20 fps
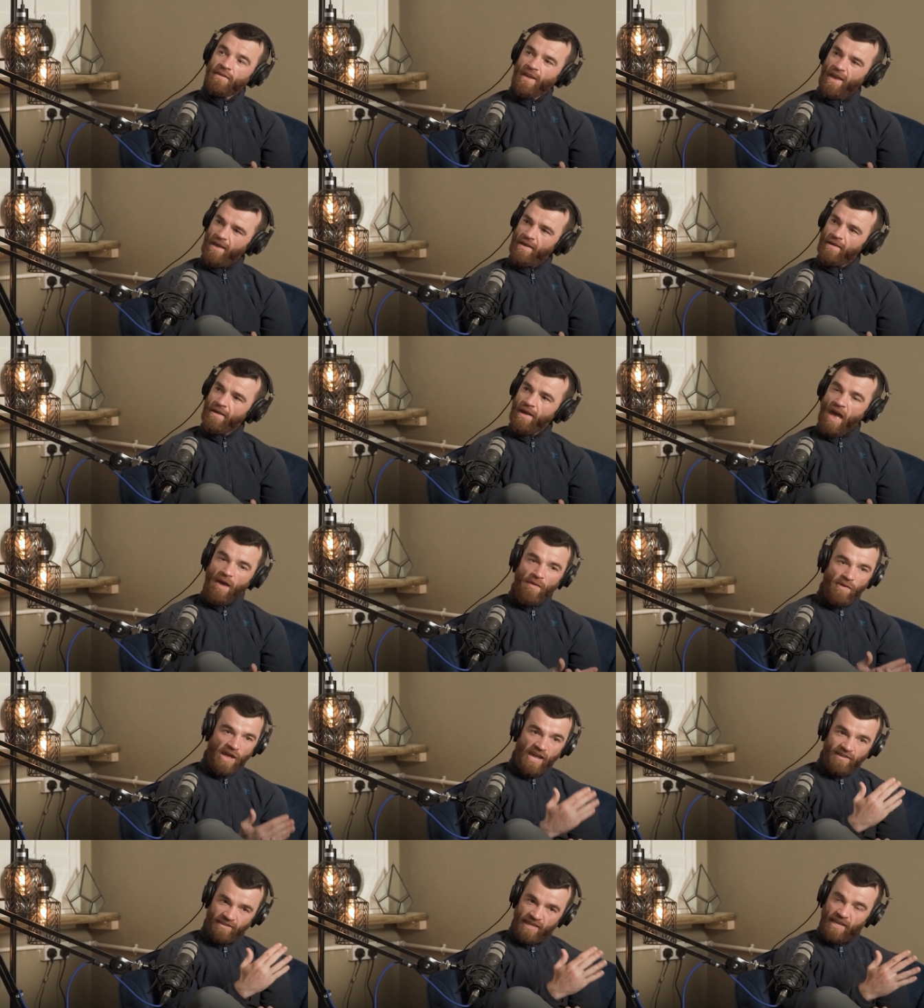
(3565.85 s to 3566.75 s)
Yeah,
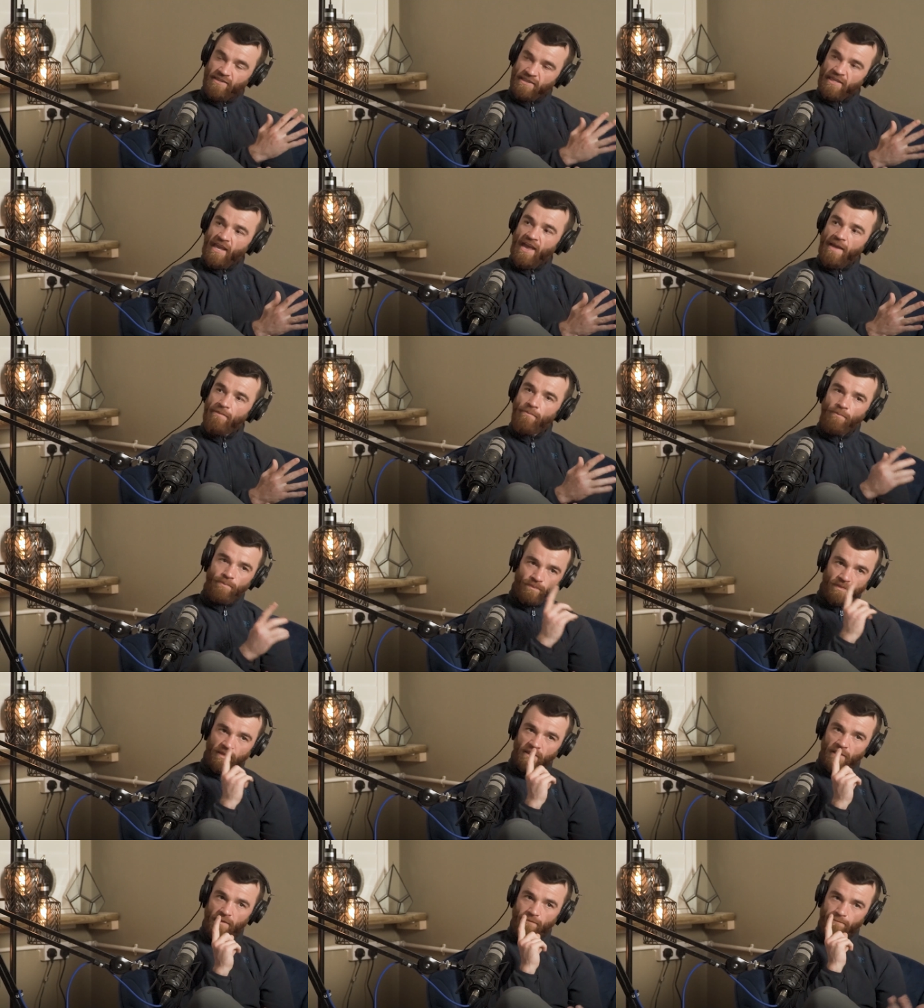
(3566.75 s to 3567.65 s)
at that
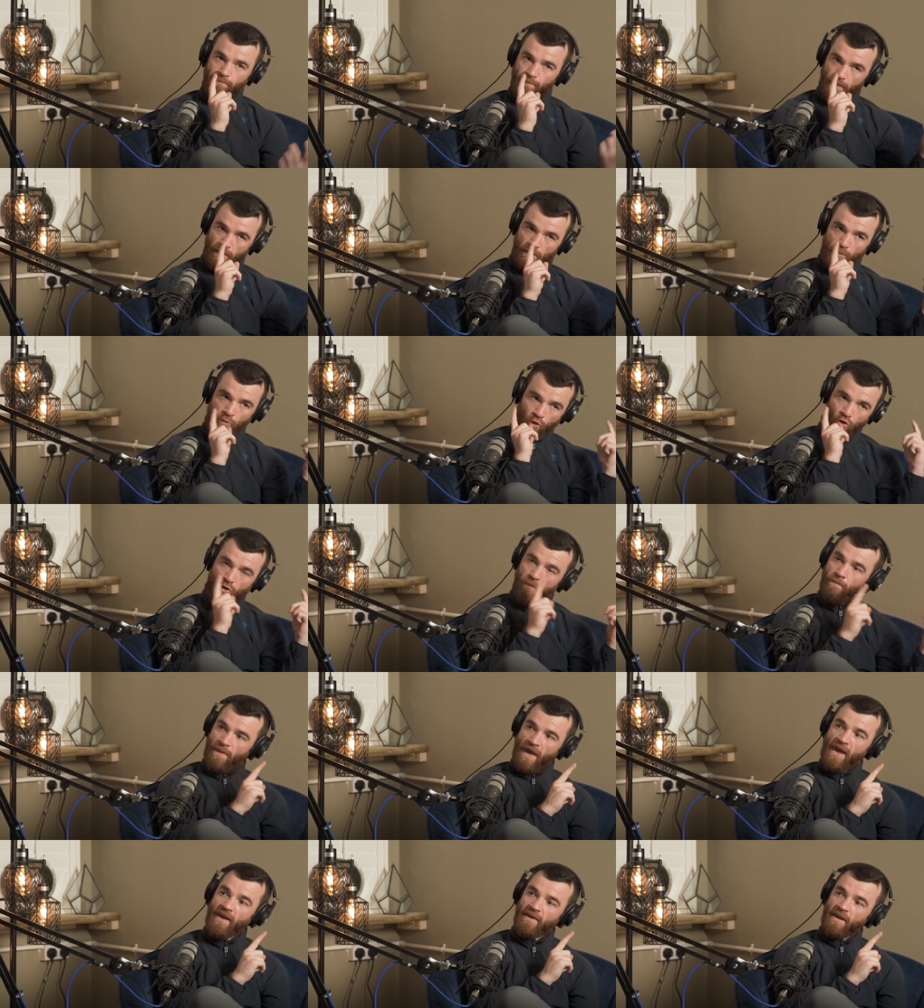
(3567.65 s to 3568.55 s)
time, looking
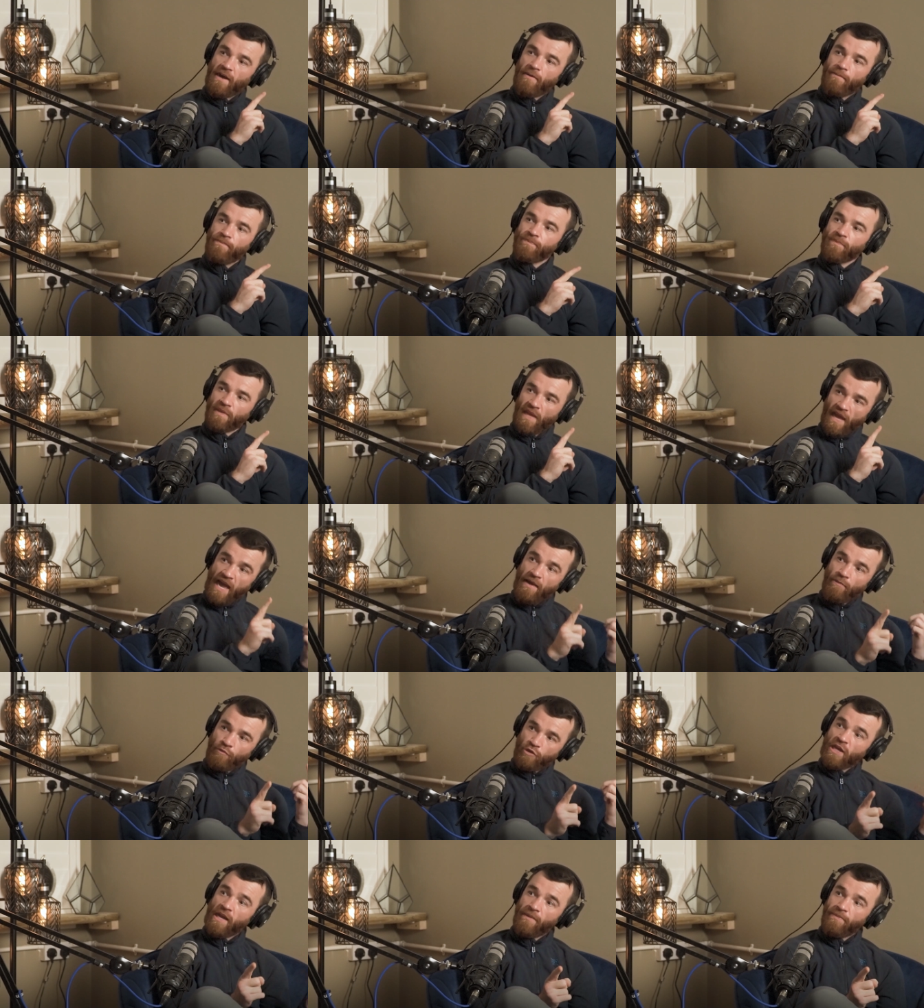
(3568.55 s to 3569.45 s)
back now, I
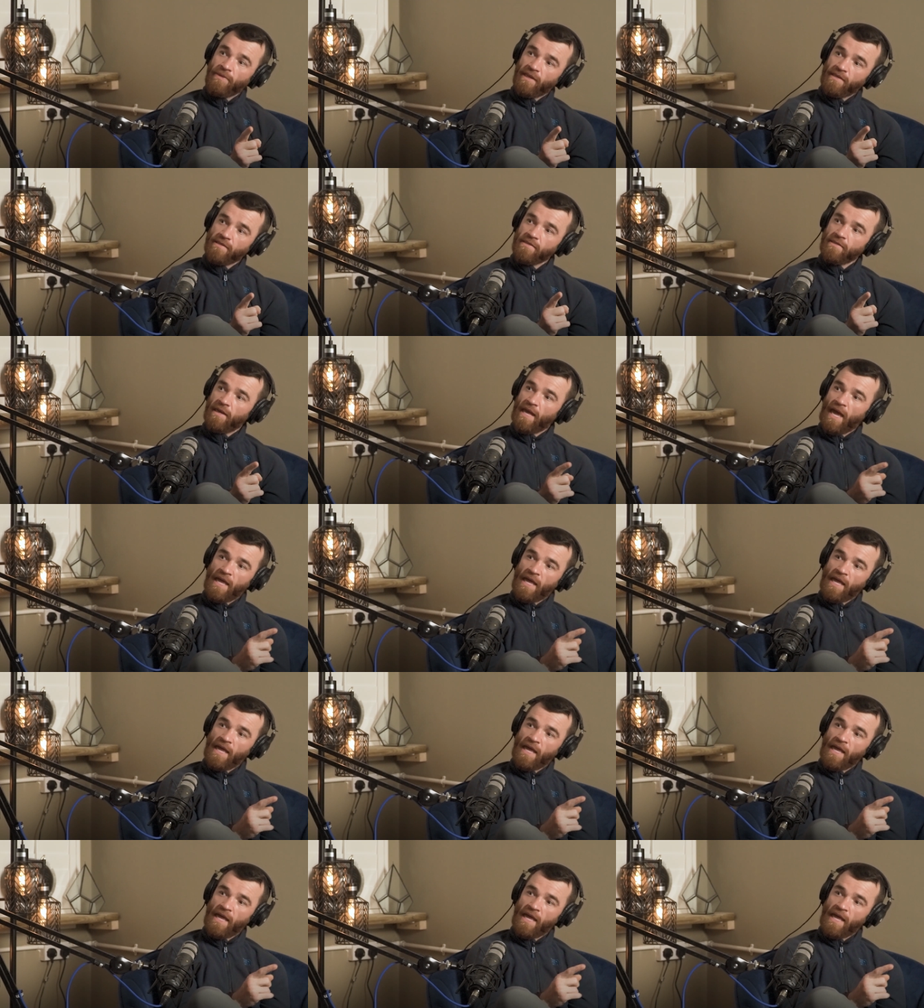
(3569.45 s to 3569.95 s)
was happy, lad.